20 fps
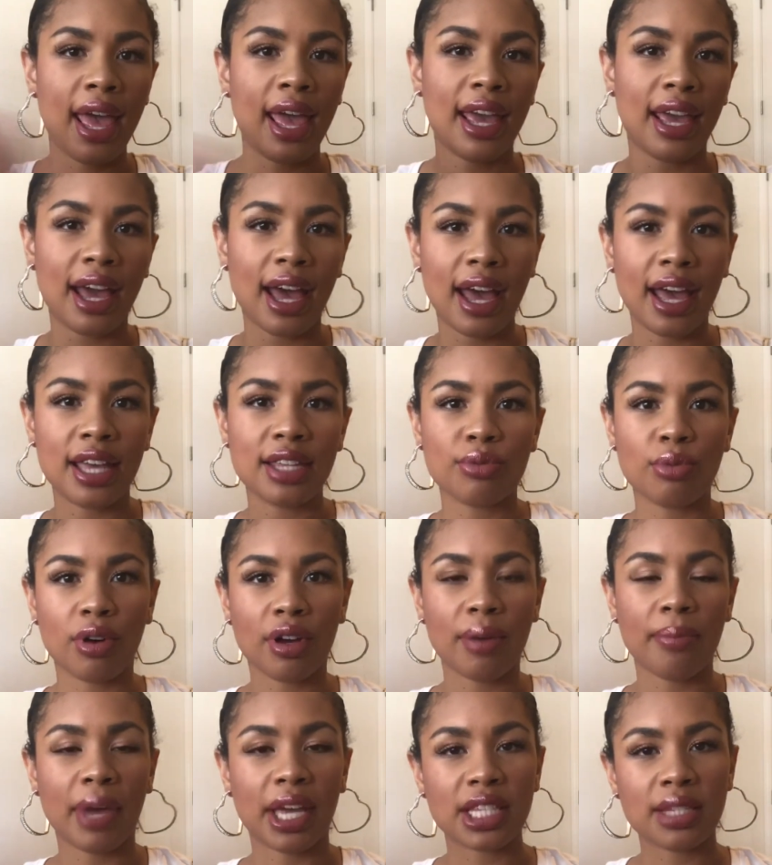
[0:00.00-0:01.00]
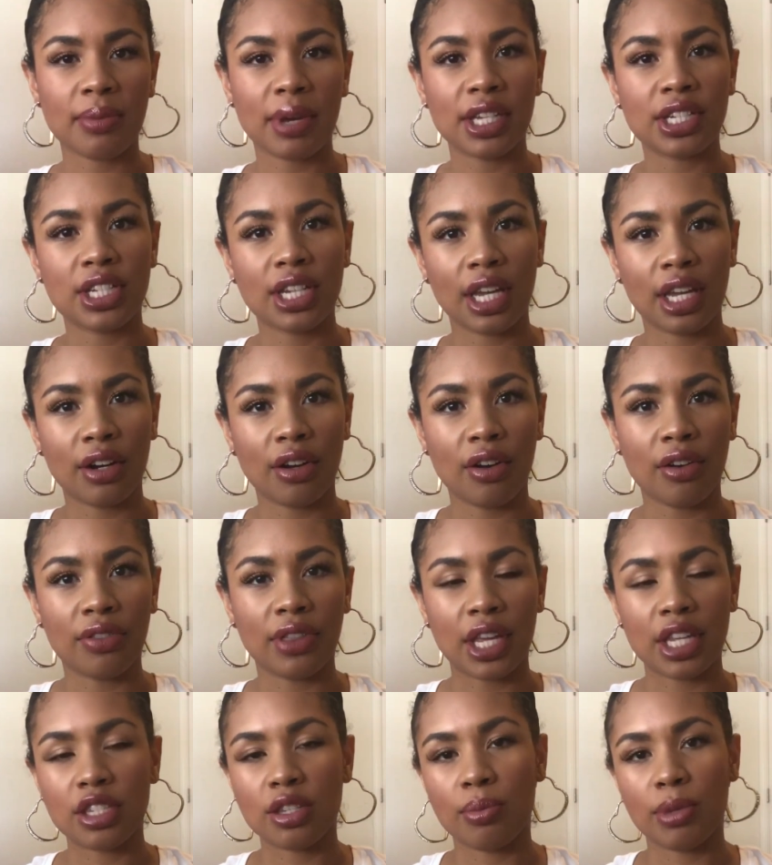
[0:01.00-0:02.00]
Hey guys, welcome back to my channel.
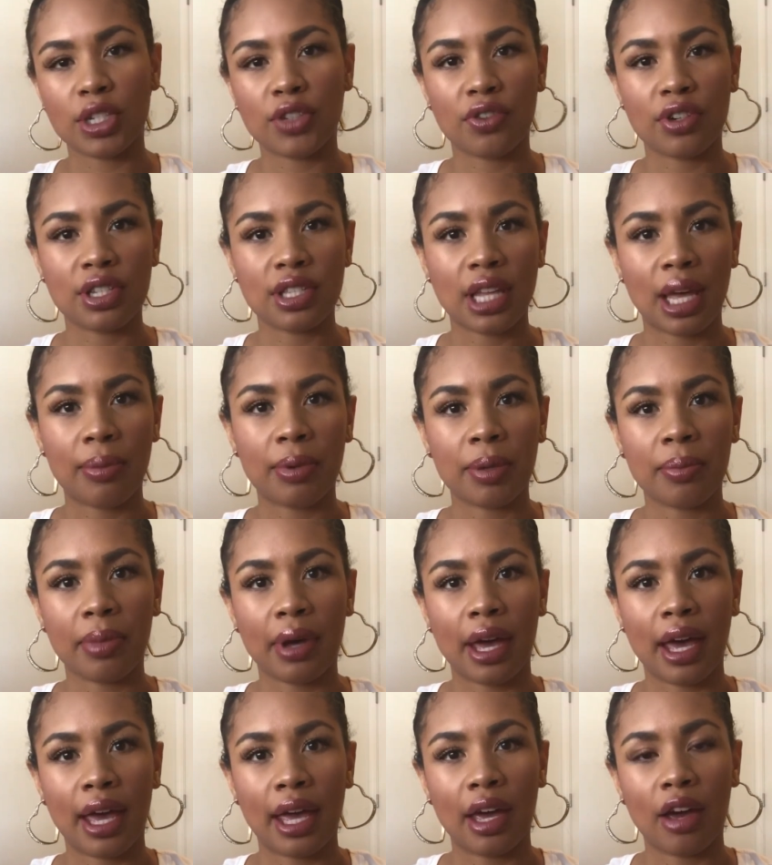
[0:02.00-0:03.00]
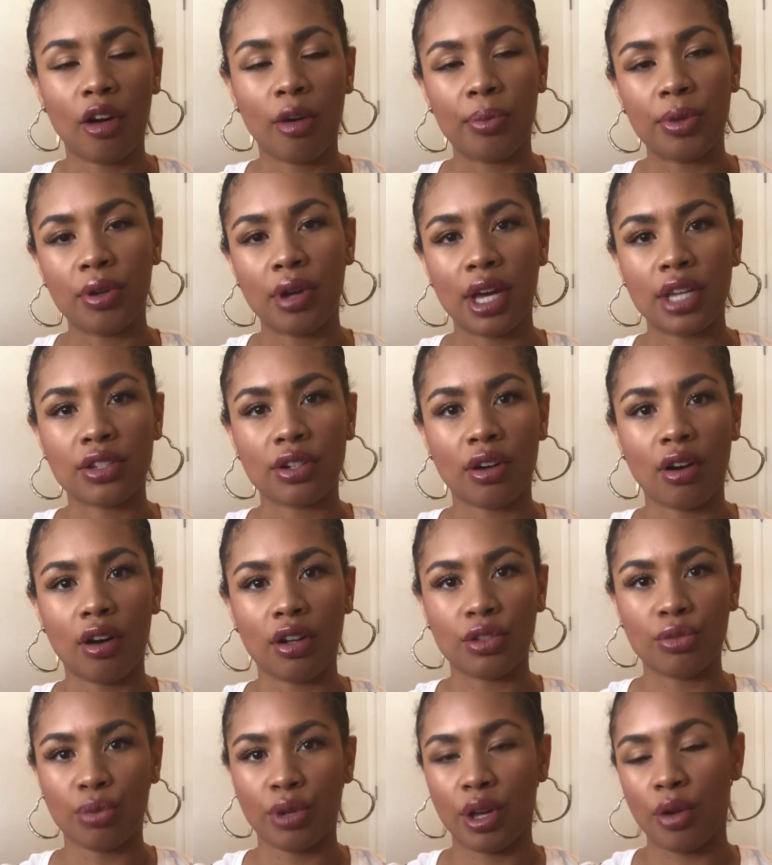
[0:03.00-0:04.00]
Thanks so much for stopping by. I hope you guys are
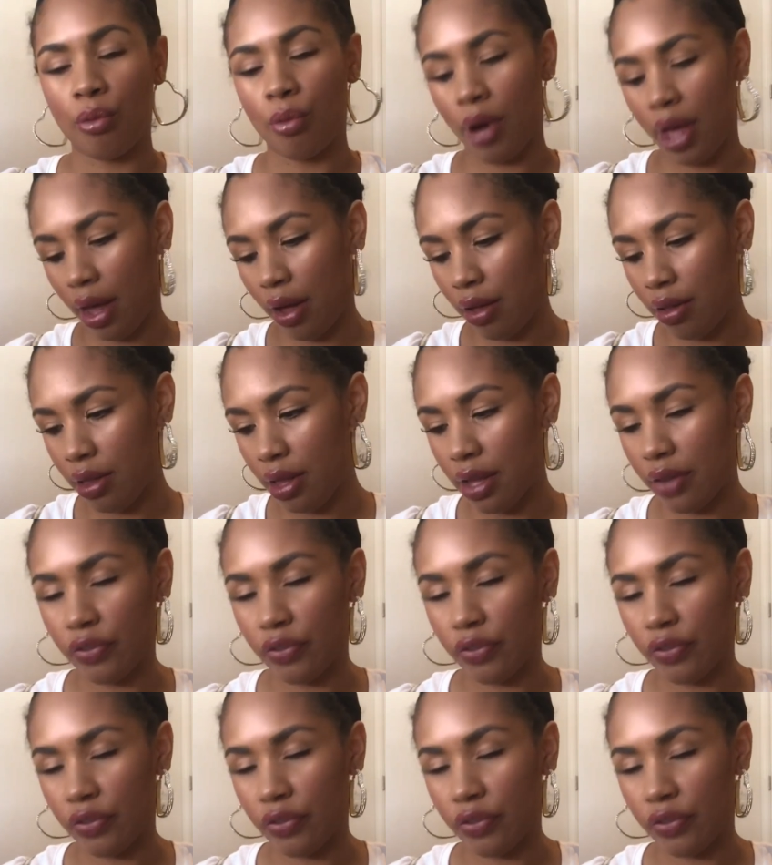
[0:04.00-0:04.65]
all doing well.